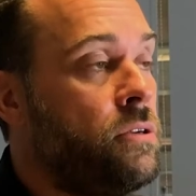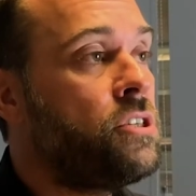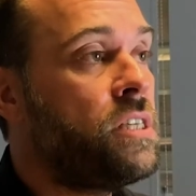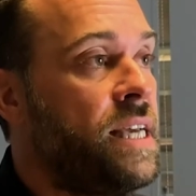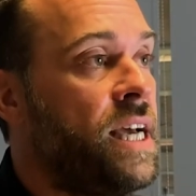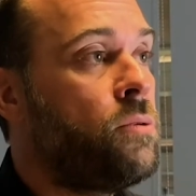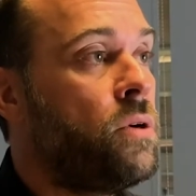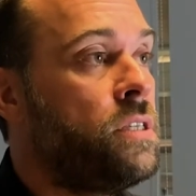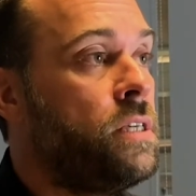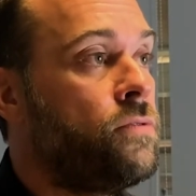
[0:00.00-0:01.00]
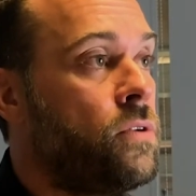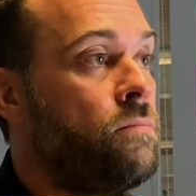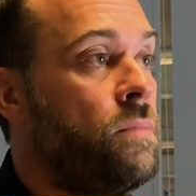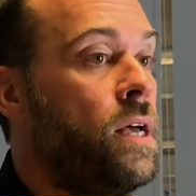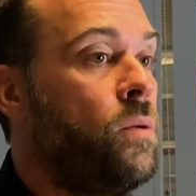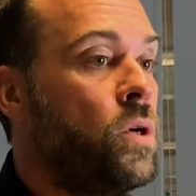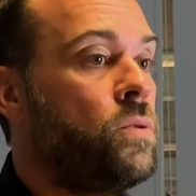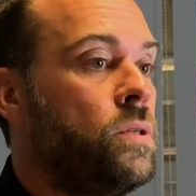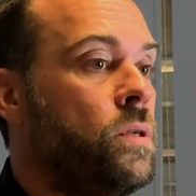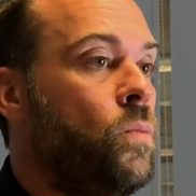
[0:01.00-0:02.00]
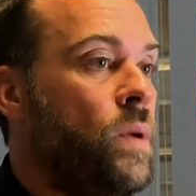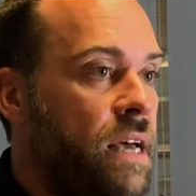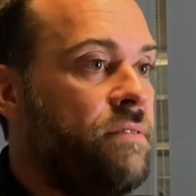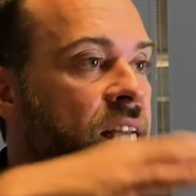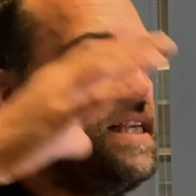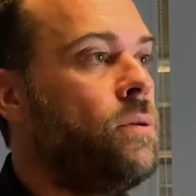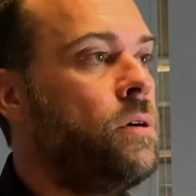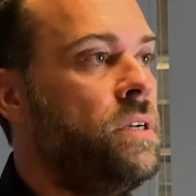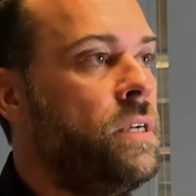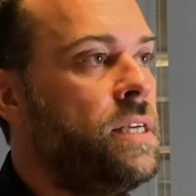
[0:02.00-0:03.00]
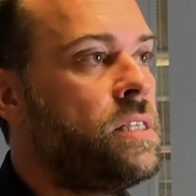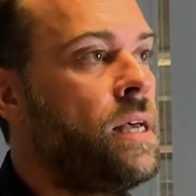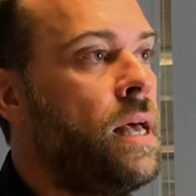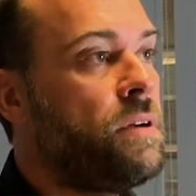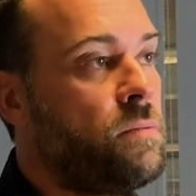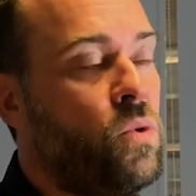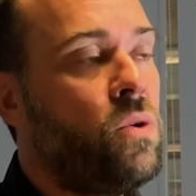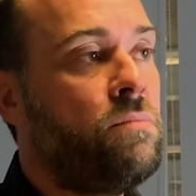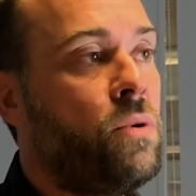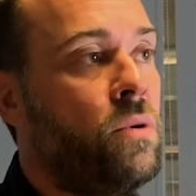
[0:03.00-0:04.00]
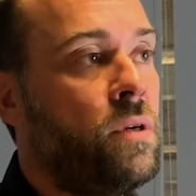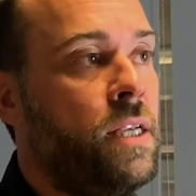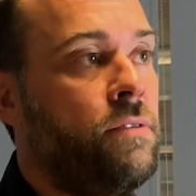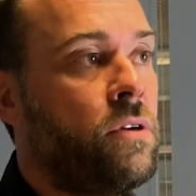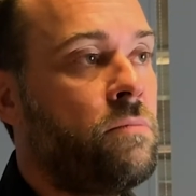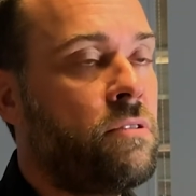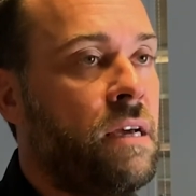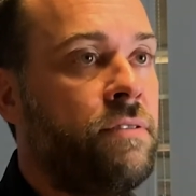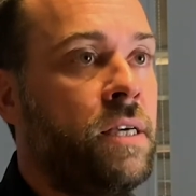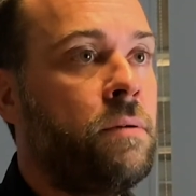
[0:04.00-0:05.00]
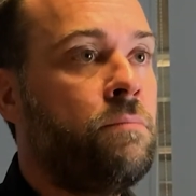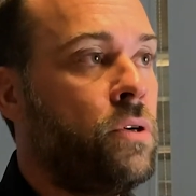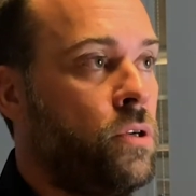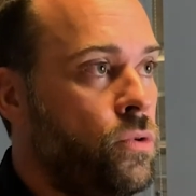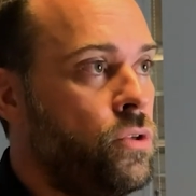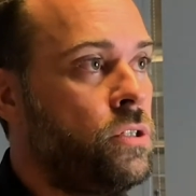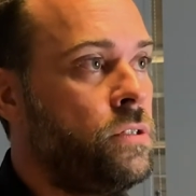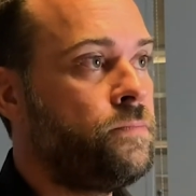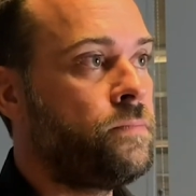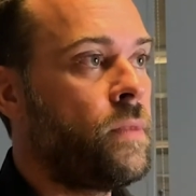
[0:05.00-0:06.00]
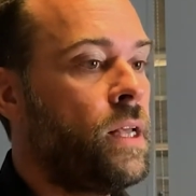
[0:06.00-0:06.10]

and not just air quality from what we have in our buildings, but more importantly from traffic, pollution,